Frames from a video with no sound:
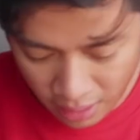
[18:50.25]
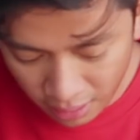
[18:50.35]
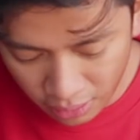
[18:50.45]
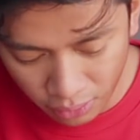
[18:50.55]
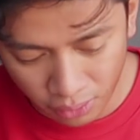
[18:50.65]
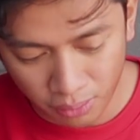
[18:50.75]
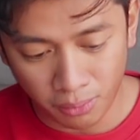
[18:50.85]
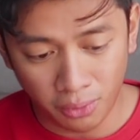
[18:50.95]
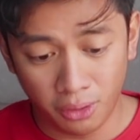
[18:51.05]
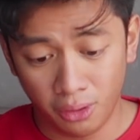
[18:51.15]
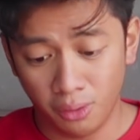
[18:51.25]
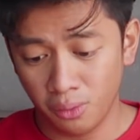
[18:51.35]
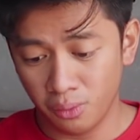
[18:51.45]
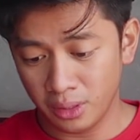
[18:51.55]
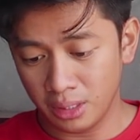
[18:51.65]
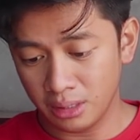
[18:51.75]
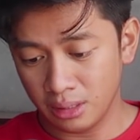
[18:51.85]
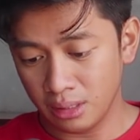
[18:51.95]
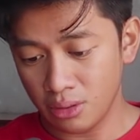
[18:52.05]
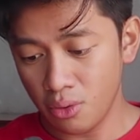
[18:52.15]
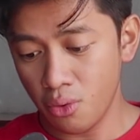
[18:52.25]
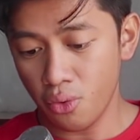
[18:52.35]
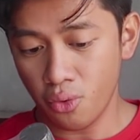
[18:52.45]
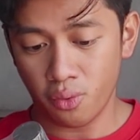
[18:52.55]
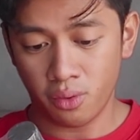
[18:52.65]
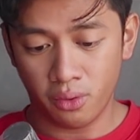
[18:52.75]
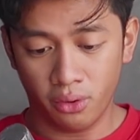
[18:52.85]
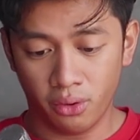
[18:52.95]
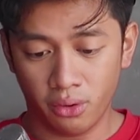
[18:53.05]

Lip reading: Thank you. Mo, what is this? Oh!